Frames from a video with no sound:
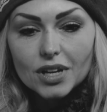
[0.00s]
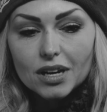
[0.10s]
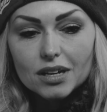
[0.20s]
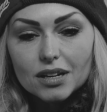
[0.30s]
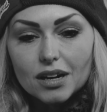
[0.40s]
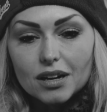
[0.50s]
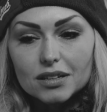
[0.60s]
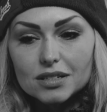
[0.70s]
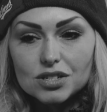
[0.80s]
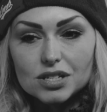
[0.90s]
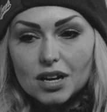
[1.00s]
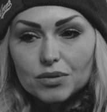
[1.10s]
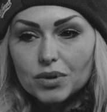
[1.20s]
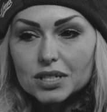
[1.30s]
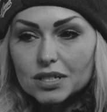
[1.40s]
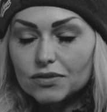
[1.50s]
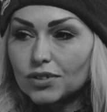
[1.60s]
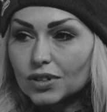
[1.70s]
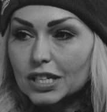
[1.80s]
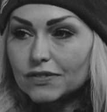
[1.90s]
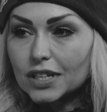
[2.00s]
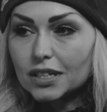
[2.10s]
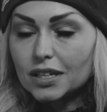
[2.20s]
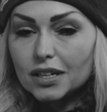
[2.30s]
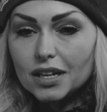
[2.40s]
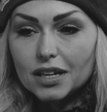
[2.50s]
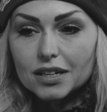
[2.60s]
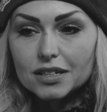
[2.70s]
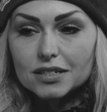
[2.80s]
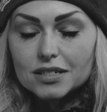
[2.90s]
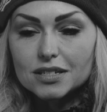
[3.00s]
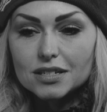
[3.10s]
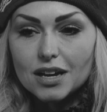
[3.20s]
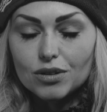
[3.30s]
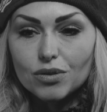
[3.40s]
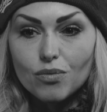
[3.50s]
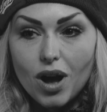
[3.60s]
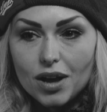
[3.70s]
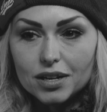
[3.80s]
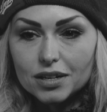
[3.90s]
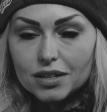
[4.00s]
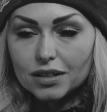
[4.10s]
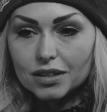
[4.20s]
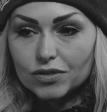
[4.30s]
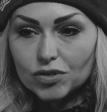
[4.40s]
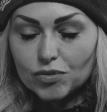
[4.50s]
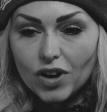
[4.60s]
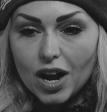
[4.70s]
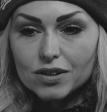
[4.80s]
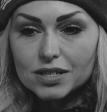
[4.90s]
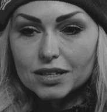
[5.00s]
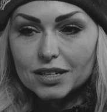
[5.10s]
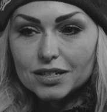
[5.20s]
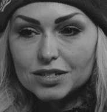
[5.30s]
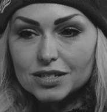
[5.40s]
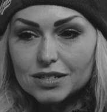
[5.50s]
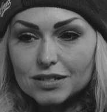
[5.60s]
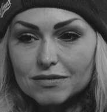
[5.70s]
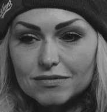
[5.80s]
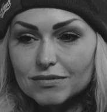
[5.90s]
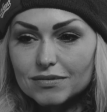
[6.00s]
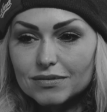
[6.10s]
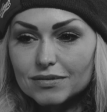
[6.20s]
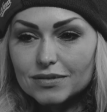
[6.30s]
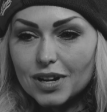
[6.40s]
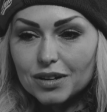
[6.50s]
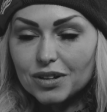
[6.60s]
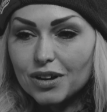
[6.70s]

And that's just kind of what he did for a living. And I don't know why he did it in the living room of our house. I think he just, I don't